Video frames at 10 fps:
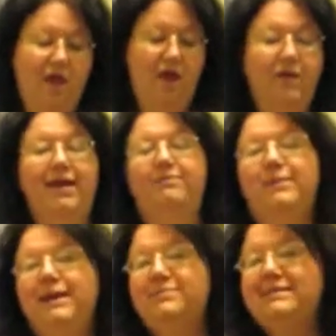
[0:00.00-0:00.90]
Okay,
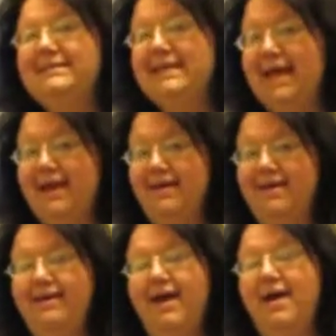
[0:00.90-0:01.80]
my name is
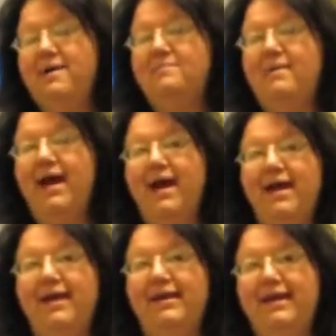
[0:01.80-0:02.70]
Deanna.
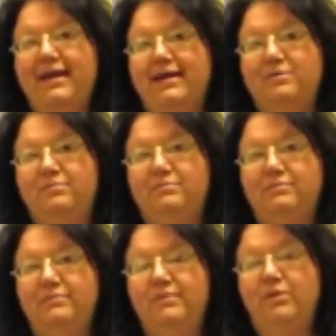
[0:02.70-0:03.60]
I am
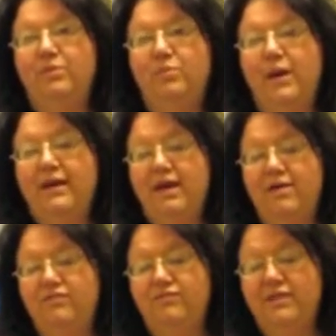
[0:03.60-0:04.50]
one
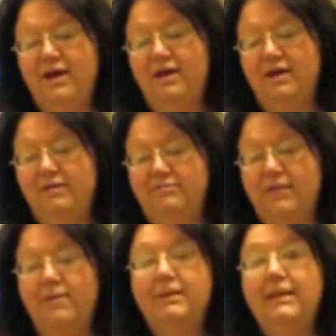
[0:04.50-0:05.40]
of the,
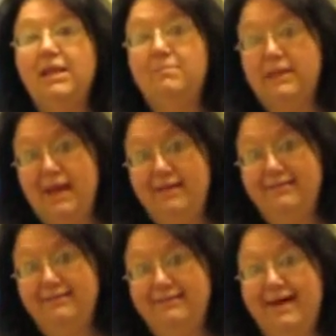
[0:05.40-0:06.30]
I'm an alumni.
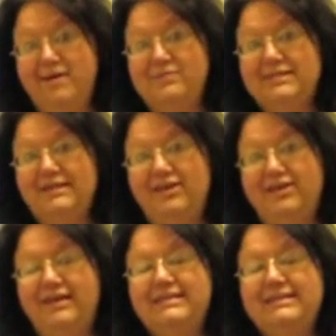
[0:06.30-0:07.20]
I was in
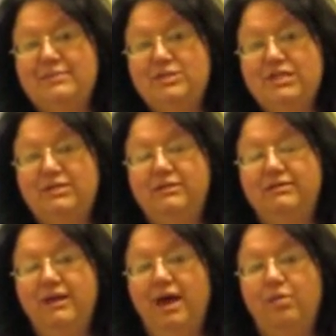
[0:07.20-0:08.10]
the inception
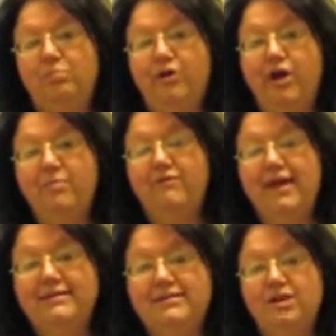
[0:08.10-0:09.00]
program of
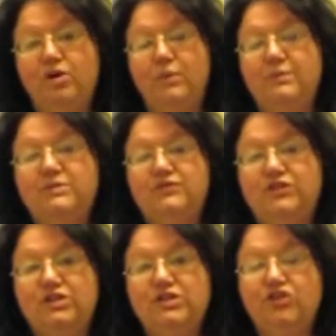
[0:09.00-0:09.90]
Head Start when it was
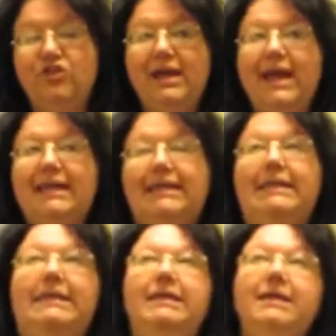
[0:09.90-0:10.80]
first created.
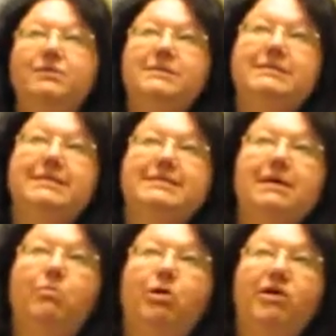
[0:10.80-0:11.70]
It was the
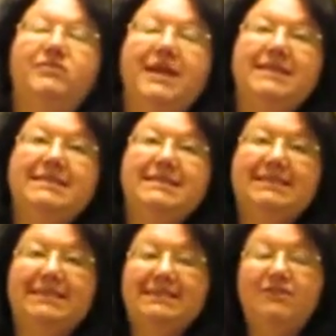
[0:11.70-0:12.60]
summer of
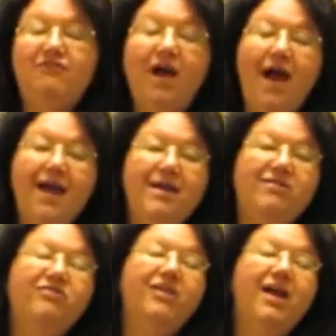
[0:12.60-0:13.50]
1965,